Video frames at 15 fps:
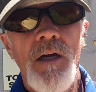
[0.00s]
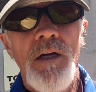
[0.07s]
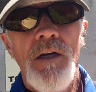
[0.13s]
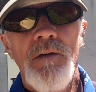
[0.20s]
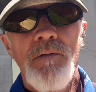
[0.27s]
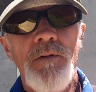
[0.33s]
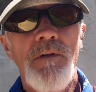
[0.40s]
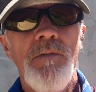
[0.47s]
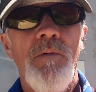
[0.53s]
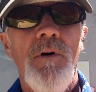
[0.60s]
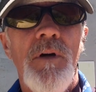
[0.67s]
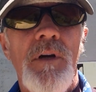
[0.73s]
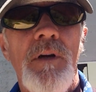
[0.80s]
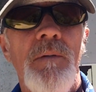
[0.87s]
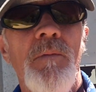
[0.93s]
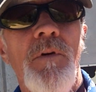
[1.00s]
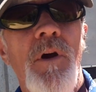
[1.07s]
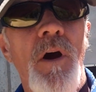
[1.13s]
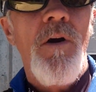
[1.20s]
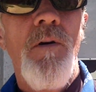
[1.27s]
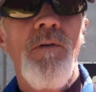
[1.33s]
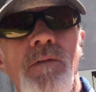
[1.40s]
it was what
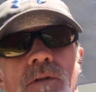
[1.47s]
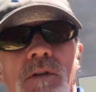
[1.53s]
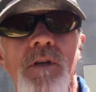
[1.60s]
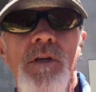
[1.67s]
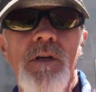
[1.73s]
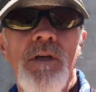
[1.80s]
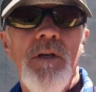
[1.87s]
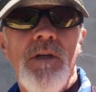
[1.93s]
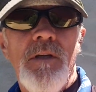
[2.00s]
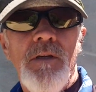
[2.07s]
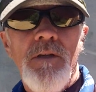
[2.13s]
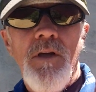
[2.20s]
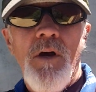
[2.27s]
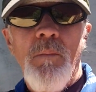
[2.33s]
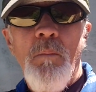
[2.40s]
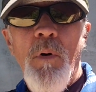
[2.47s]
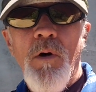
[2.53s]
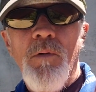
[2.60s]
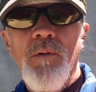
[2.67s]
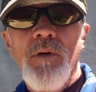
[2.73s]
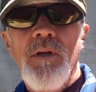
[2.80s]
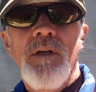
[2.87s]
caused the duck
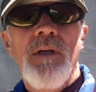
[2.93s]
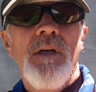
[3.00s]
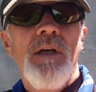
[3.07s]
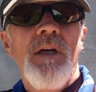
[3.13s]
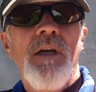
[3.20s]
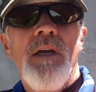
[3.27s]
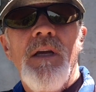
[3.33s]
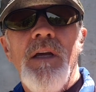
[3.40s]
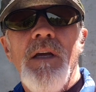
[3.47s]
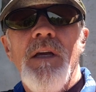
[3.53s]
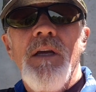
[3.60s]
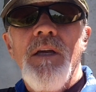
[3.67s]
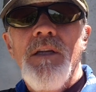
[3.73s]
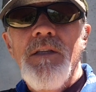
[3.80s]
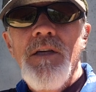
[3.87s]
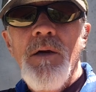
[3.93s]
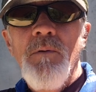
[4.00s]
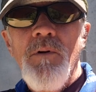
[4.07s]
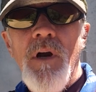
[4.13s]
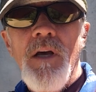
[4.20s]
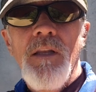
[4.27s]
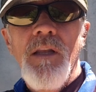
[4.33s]
boat in
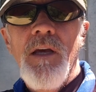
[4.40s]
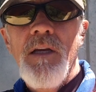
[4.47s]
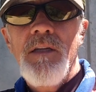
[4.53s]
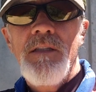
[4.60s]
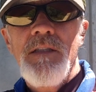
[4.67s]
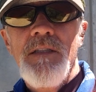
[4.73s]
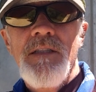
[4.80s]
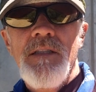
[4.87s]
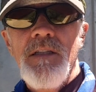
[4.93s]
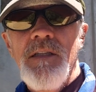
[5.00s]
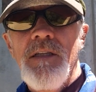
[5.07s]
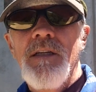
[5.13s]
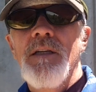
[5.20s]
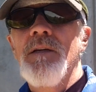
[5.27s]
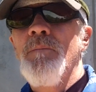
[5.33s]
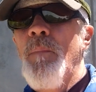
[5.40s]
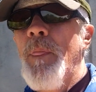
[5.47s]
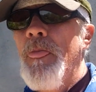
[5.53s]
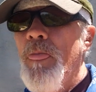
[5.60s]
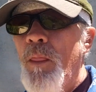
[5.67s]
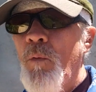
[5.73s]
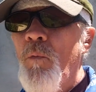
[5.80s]
Table Rock Lake to sink
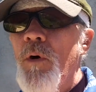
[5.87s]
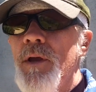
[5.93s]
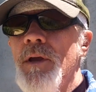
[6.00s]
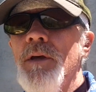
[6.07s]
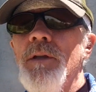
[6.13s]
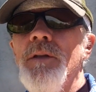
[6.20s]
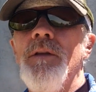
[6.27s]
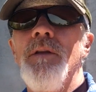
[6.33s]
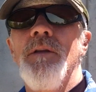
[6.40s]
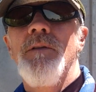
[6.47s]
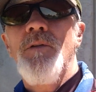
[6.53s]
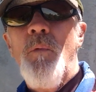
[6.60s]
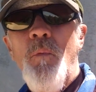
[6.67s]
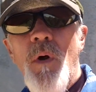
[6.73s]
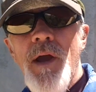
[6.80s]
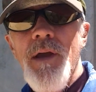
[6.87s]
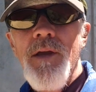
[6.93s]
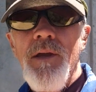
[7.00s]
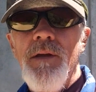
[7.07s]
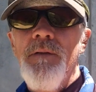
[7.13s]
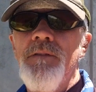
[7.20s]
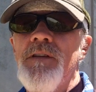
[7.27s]
the wind, the
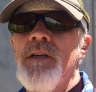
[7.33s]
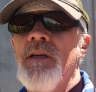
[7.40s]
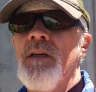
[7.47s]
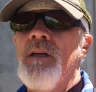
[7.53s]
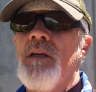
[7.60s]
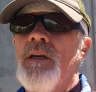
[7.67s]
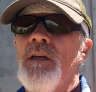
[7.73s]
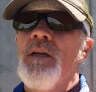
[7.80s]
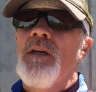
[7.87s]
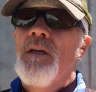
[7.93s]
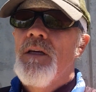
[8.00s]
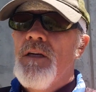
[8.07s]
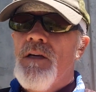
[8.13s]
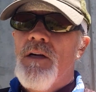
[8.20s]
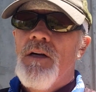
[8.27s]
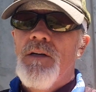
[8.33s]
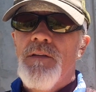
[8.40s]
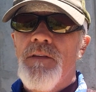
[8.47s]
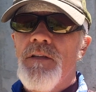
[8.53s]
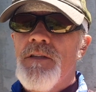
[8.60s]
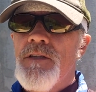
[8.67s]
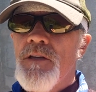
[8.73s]
waves, uh,
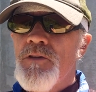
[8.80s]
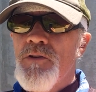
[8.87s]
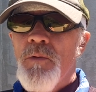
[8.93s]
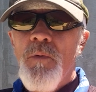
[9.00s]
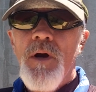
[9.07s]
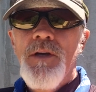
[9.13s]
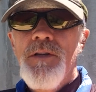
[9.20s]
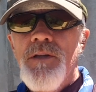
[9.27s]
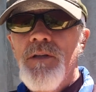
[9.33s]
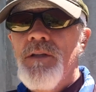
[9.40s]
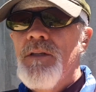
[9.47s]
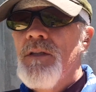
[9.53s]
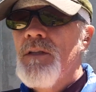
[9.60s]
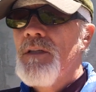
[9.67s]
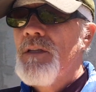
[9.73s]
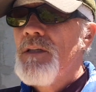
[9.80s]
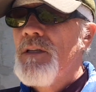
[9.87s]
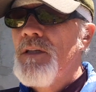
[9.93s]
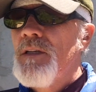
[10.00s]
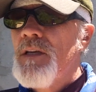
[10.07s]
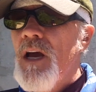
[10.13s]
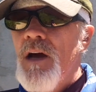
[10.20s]
the situation
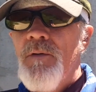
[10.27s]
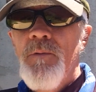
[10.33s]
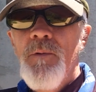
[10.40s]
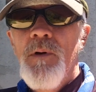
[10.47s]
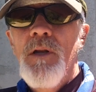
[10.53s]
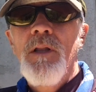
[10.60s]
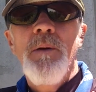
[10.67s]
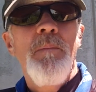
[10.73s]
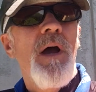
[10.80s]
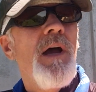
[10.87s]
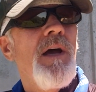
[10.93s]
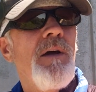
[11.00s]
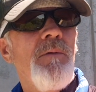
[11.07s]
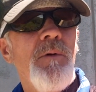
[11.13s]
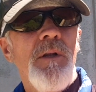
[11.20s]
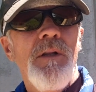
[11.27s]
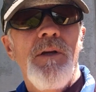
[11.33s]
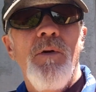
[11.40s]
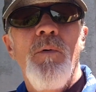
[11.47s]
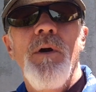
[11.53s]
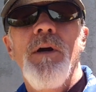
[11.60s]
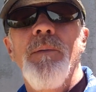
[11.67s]
got really bad really
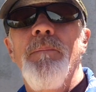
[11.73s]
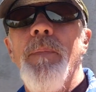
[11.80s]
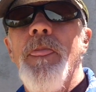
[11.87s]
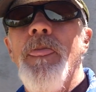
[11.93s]
quick.